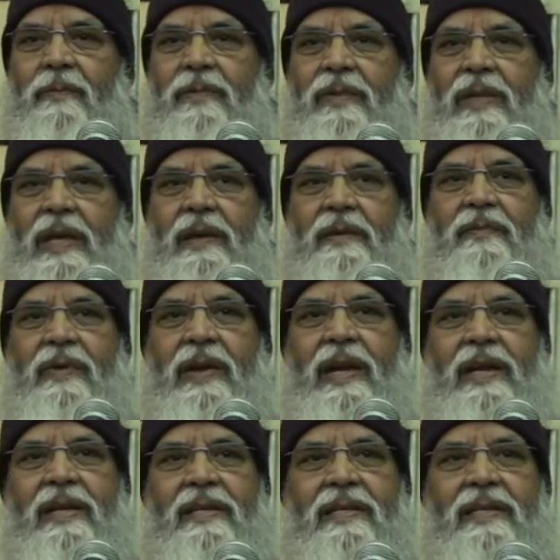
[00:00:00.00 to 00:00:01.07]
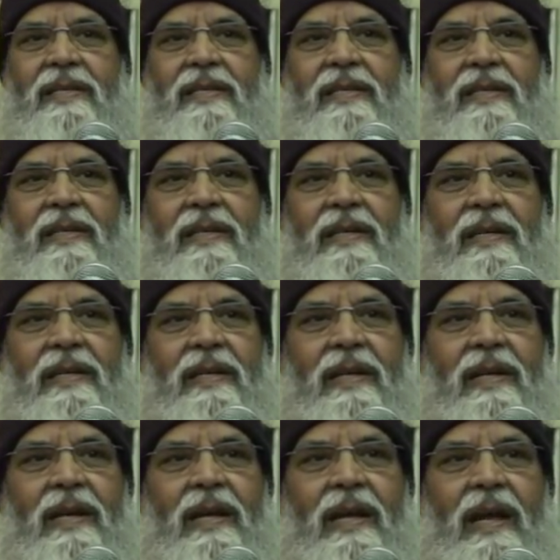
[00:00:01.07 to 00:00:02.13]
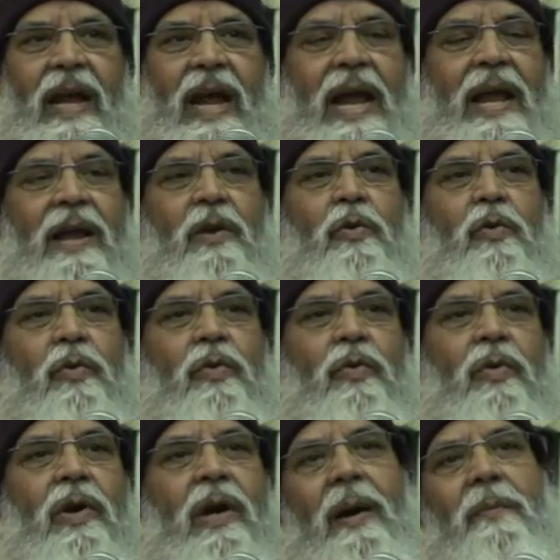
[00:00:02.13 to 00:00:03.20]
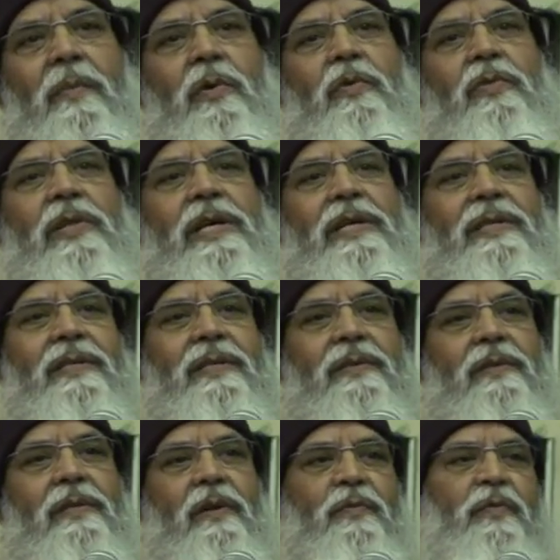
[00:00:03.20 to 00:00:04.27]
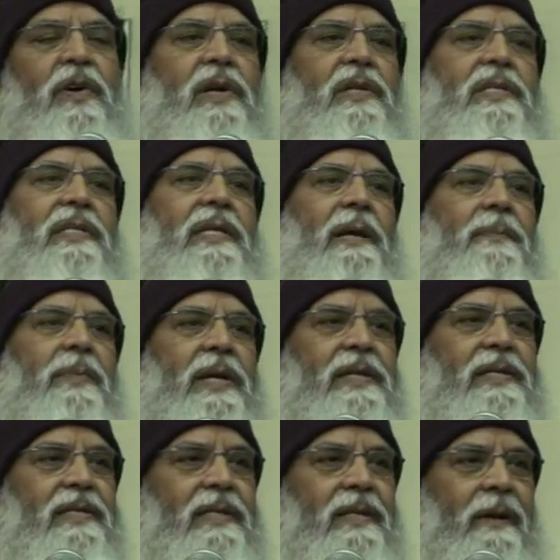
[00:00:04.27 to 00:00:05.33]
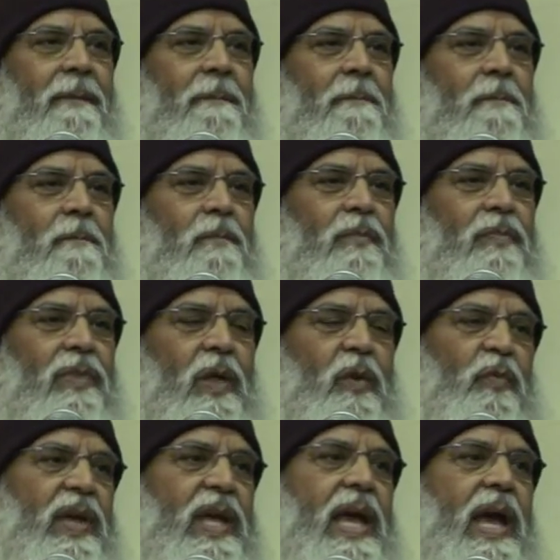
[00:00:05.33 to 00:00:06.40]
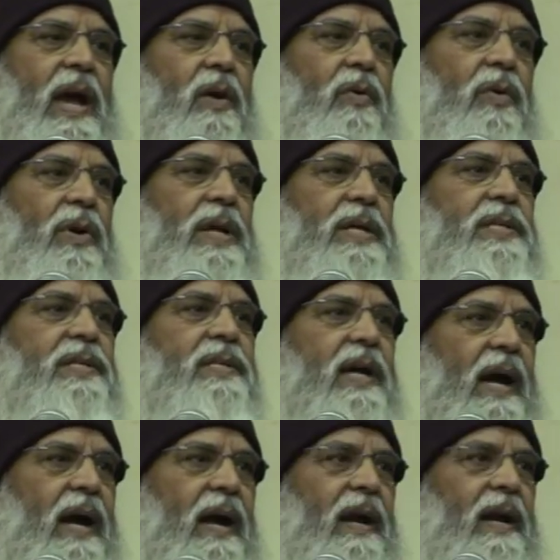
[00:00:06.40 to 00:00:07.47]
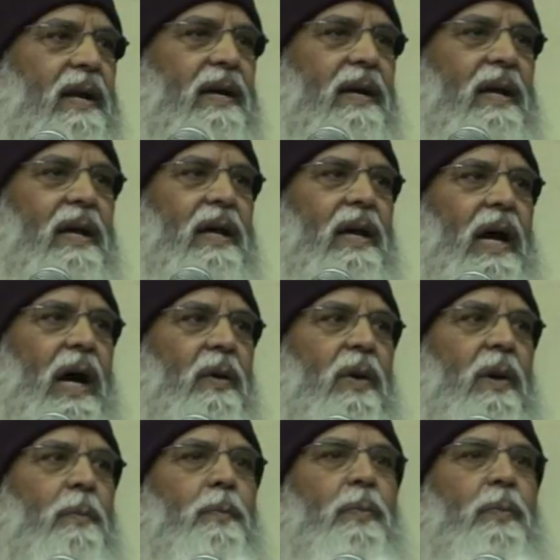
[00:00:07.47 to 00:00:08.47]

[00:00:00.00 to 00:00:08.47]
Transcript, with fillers: See, friends. And to come to this, the first step is that we have to discard our